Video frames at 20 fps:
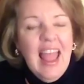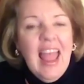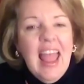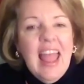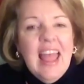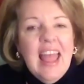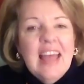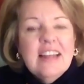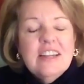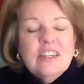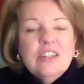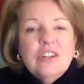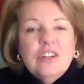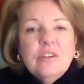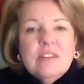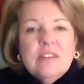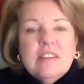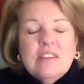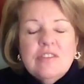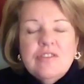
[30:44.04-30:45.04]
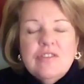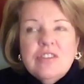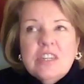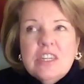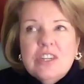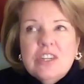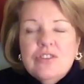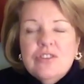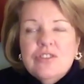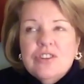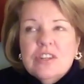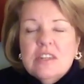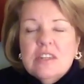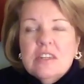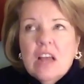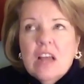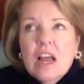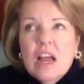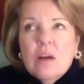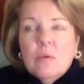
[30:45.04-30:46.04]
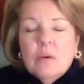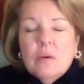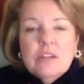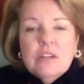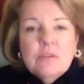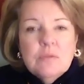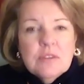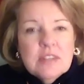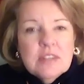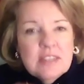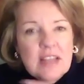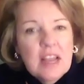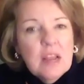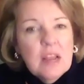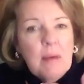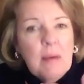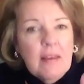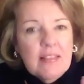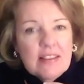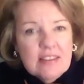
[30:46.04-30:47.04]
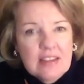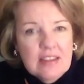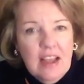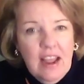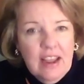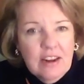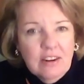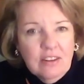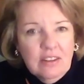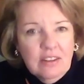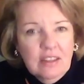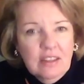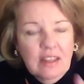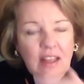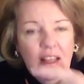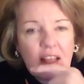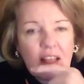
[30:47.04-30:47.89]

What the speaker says: And it's interesting what you were saying about the title,